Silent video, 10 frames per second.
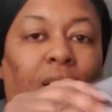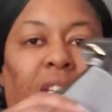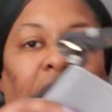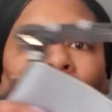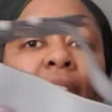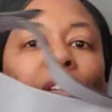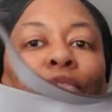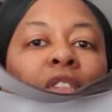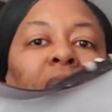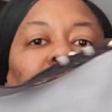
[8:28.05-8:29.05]
out and then I had
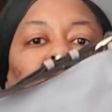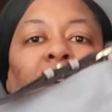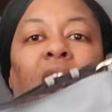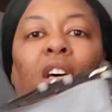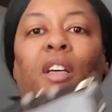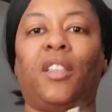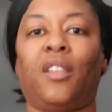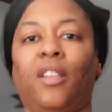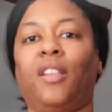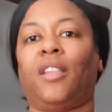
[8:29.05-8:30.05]
it flat.
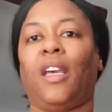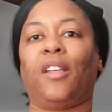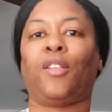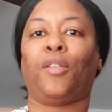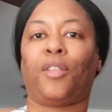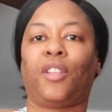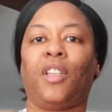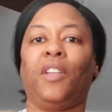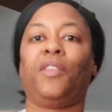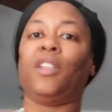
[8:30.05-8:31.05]
Suz has her
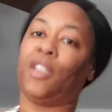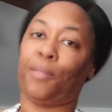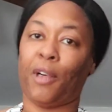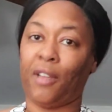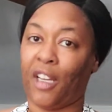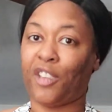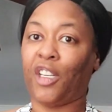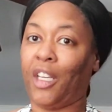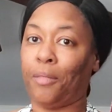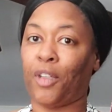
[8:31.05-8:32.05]
stuffed, and this is probably how
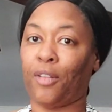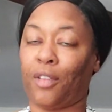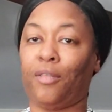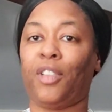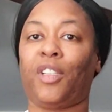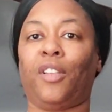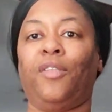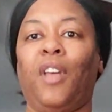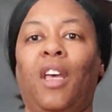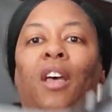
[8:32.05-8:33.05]
she keeps hers on the
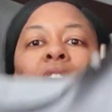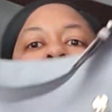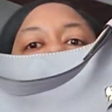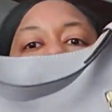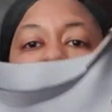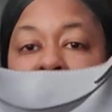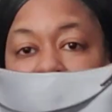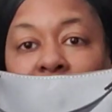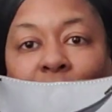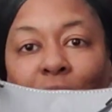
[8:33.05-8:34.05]
shelf. I am going to
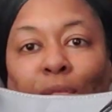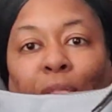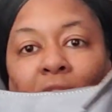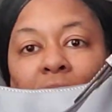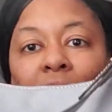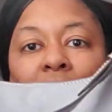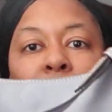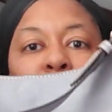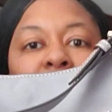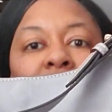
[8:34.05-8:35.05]
stuff this one back
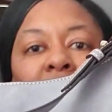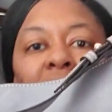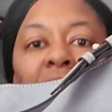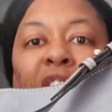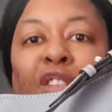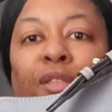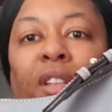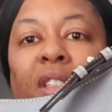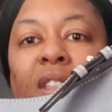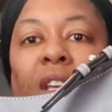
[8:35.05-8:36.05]
again, but as you
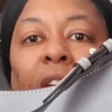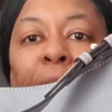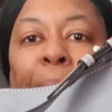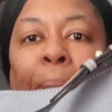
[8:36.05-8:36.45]
can see,